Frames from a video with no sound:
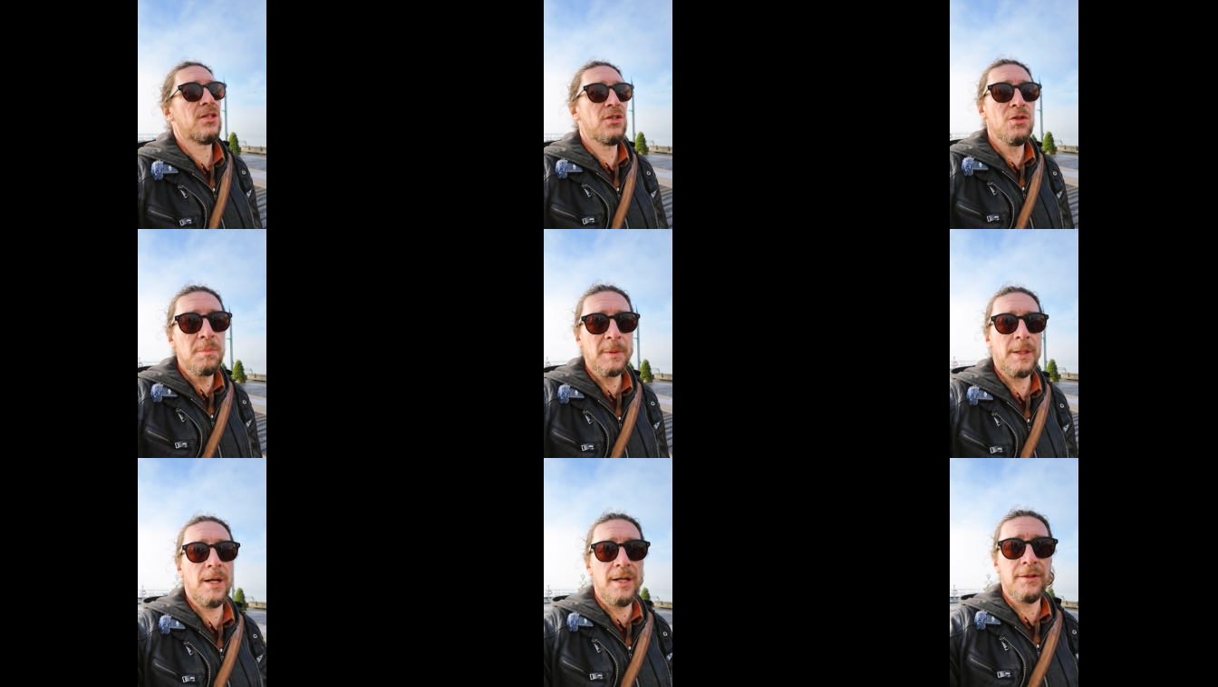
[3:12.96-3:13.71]

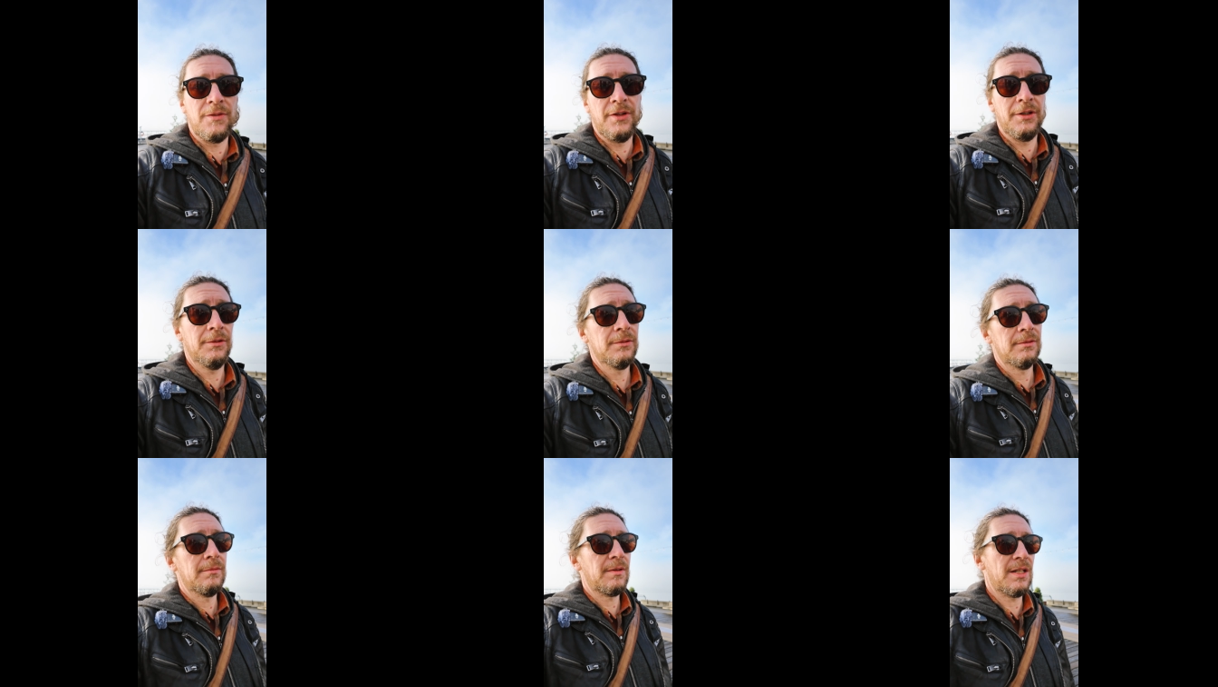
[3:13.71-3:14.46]
Super hard though,
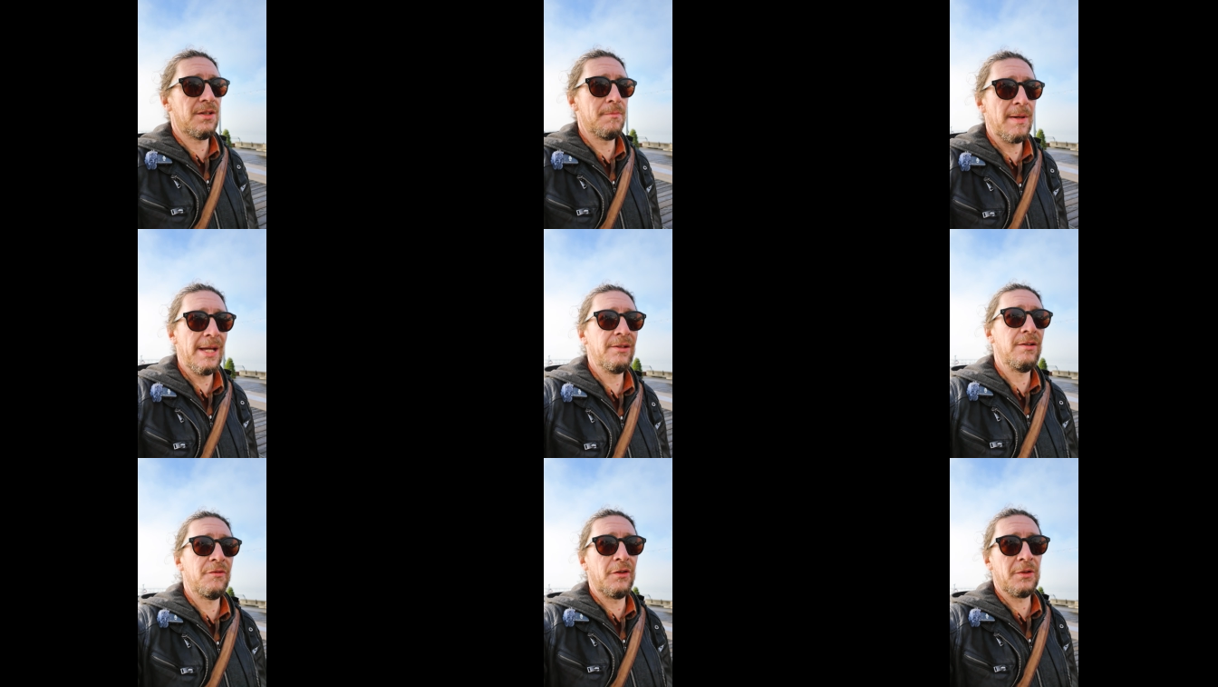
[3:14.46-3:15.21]
because you're
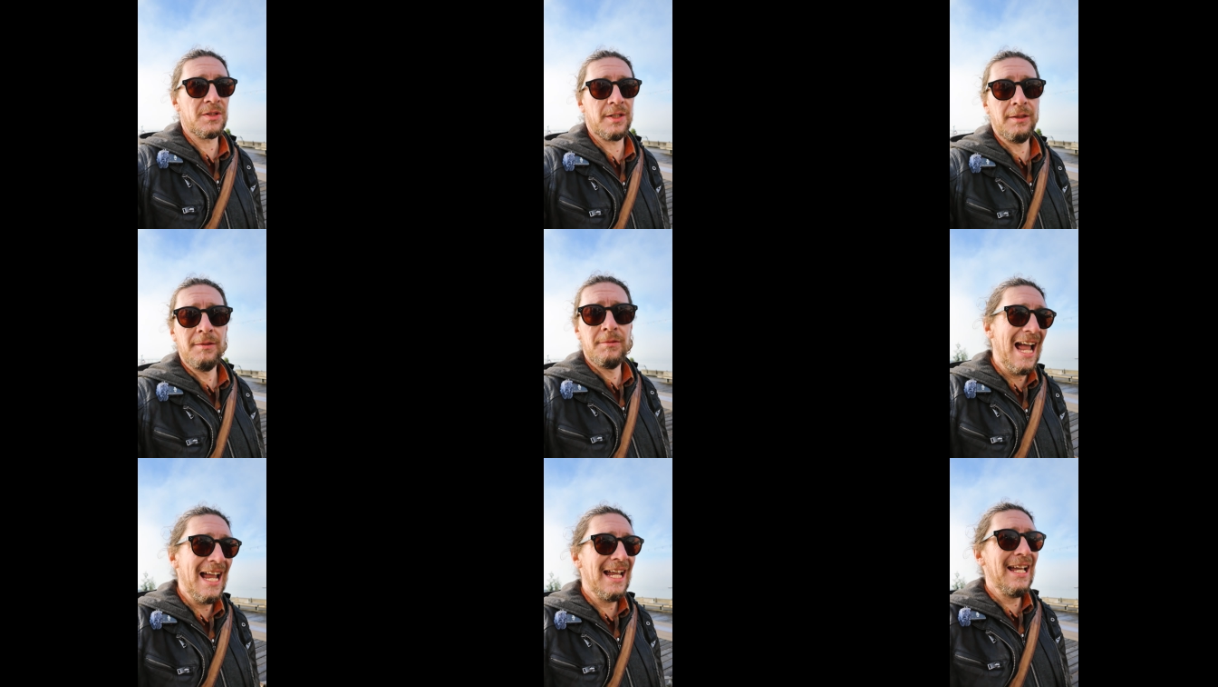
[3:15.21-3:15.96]
manually focusing,
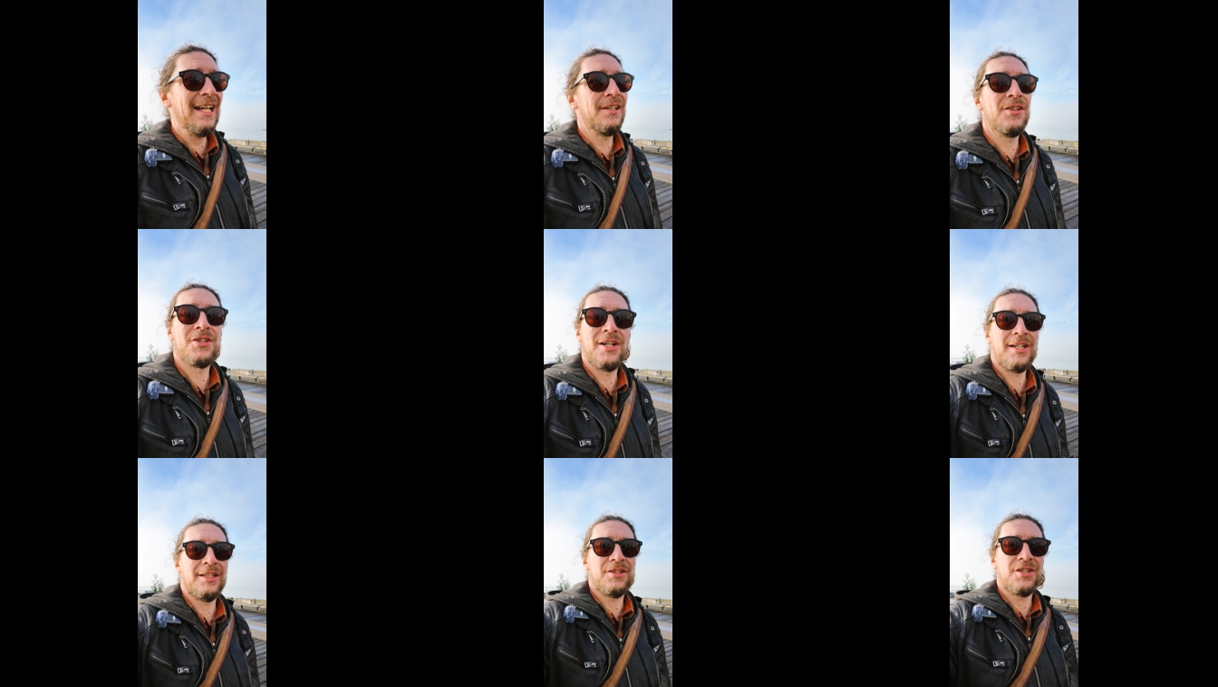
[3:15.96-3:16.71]
and you're
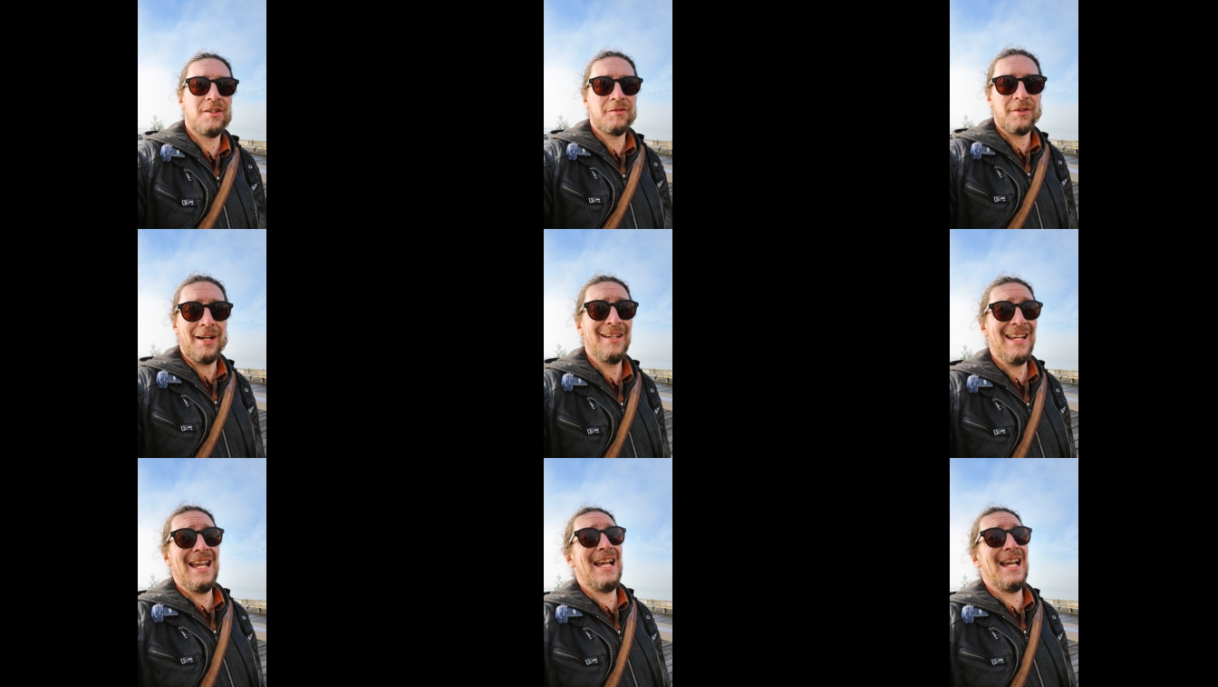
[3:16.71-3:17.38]
trying to get the shift right,